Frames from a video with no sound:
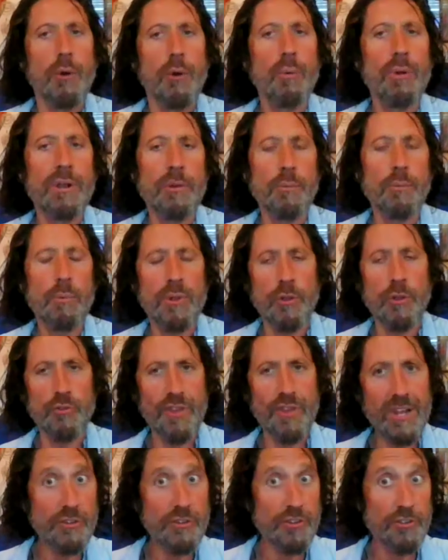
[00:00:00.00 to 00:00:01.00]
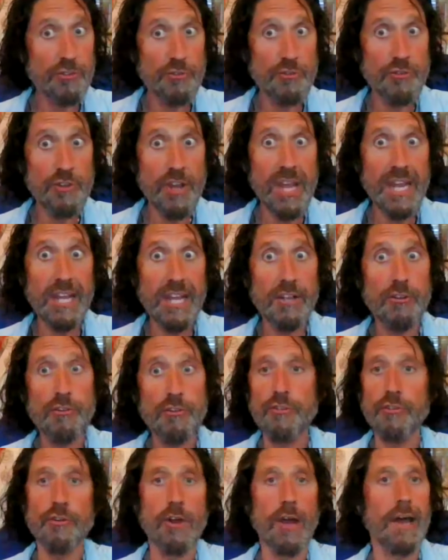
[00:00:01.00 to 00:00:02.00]
when when those energies
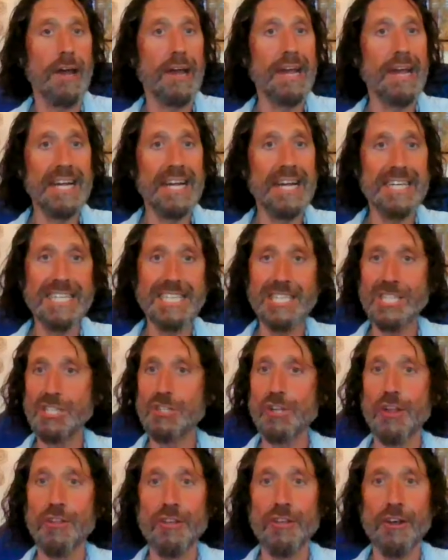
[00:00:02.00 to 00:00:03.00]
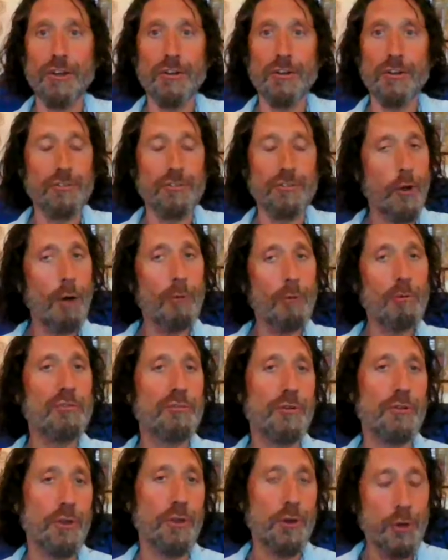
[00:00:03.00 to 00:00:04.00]
change, and they're they're always
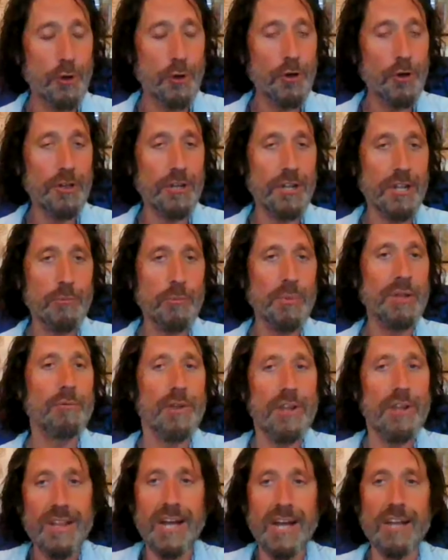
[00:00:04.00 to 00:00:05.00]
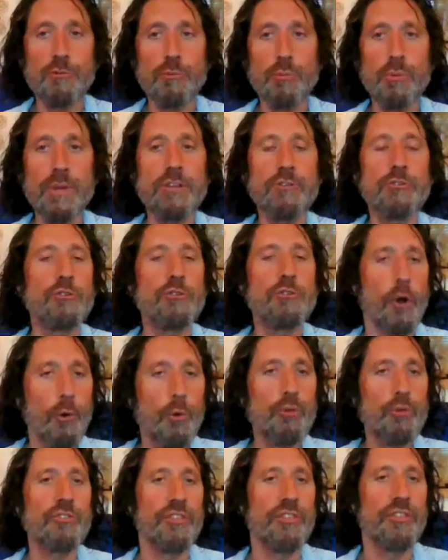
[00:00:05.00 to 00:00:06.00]
for the good, and we realize we
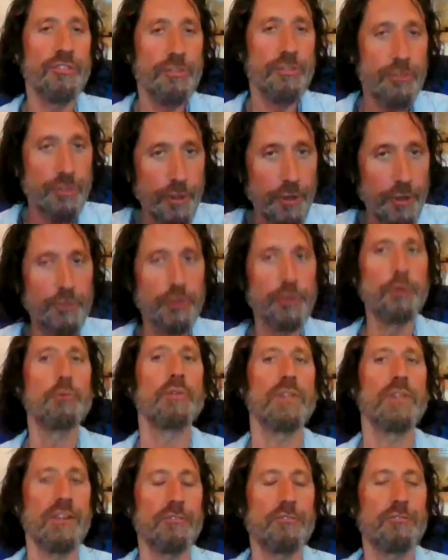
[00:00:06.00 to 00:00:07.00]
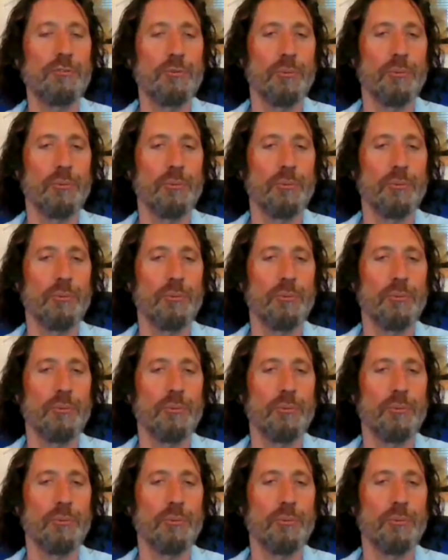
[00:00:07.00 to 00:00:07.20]
chose to do this.